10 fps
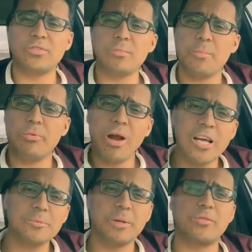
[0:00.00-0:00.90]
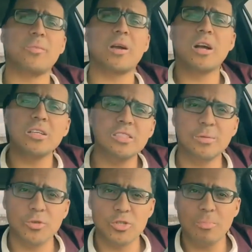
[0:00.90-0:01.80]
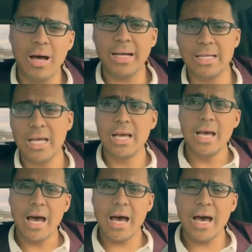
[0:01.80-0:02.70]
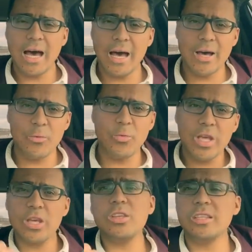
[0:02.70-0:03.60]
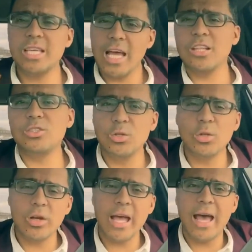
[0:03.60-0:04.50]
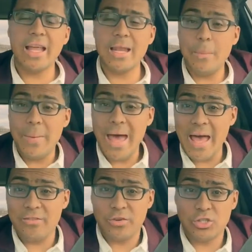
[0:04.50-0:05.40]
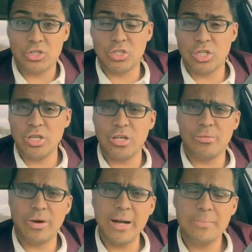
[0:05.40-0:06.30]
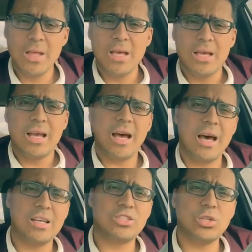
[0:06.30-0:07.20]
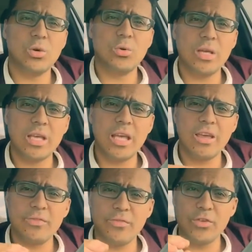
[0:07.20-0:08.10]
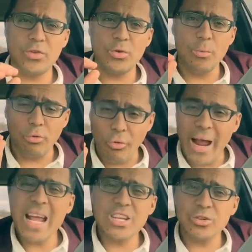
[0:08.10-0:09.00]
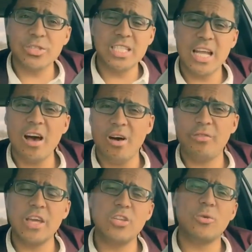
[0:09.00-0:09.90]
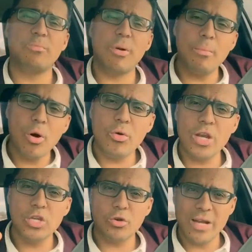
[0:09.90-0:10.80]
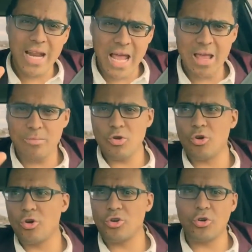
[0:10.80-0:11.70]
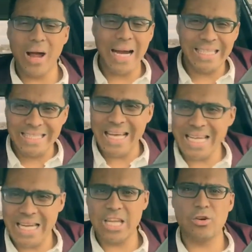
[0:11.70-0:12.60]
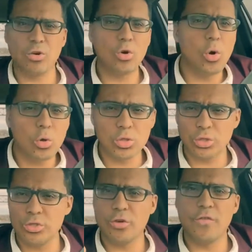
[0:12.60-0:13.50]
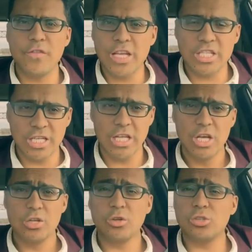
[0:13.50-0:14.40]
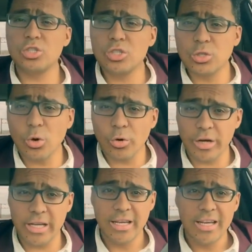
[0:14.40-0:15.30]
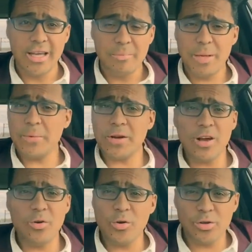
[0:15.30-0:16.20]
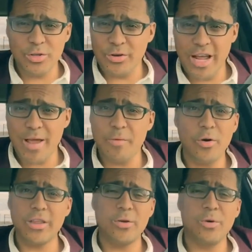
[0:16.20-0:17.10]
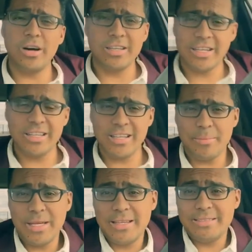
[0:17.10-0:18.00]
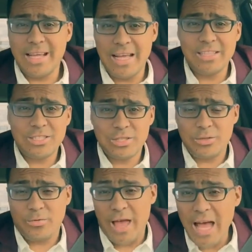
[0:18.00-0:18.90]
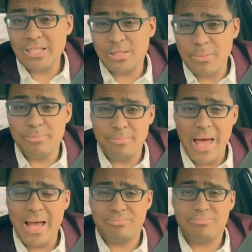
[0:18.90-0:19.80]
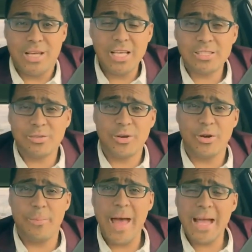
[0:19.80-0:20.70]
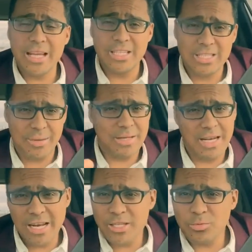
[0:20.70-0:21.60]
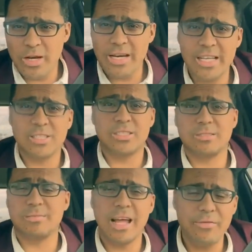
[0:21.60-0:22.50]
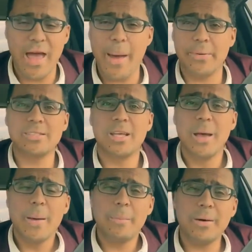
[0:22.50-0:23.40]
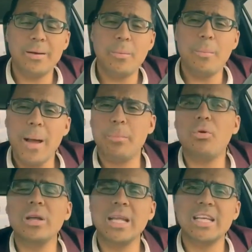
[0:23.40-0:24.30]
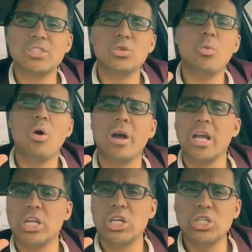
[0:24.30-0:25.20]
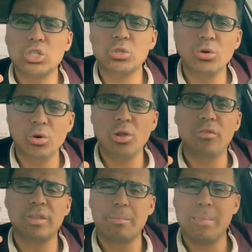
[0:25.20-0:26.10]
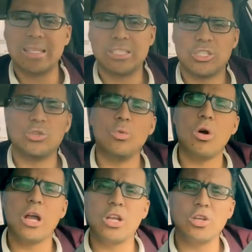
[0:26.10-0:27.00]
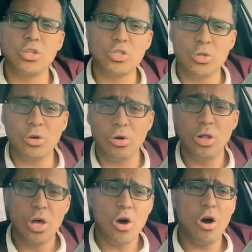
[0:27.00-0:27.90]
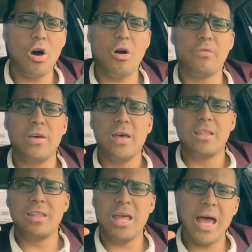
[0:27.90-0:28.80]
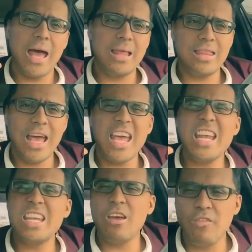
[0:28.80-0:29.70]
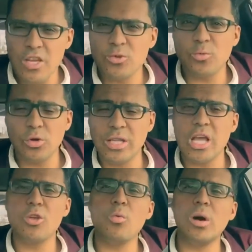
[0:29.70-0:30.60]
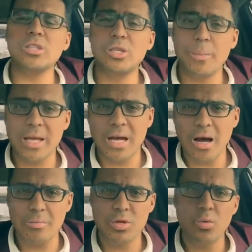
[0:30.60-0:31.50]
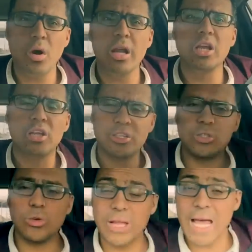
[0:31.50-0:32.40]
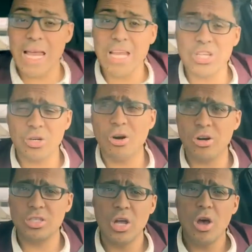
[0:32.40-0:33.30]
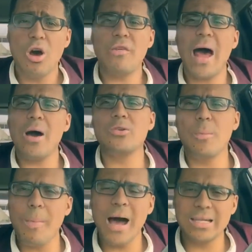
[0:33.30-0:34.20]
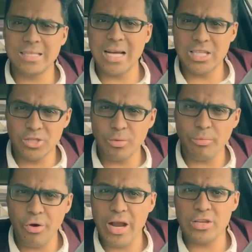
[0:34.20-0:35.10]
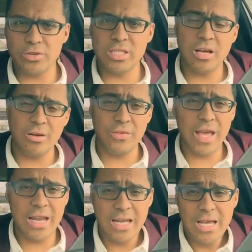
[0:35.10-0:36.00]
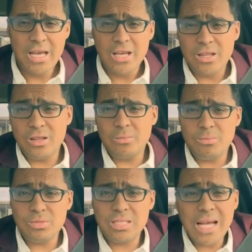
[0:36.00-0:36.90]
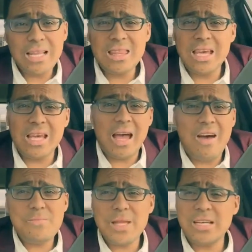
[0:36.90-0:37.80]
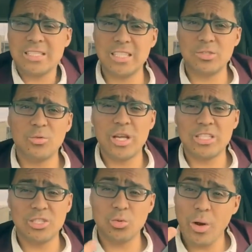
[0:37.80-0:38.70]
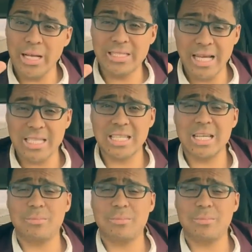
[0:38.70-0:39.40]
from a prospect, from a customer's mind, we tend to look at the bad versus the good, right? So if you brand yourself and you're promoting your name, your identity, your culture, your vision, your story, people can Google your name all they want. I mean, unless you've had some bad history or baggage, I mean, it is what it is. Life happens. But my point is, you are in control of the message. You are in control of that individual that you want to become. You are in control and in charge of how you monetize your brand yourself. And second thing, I've been in a situation three times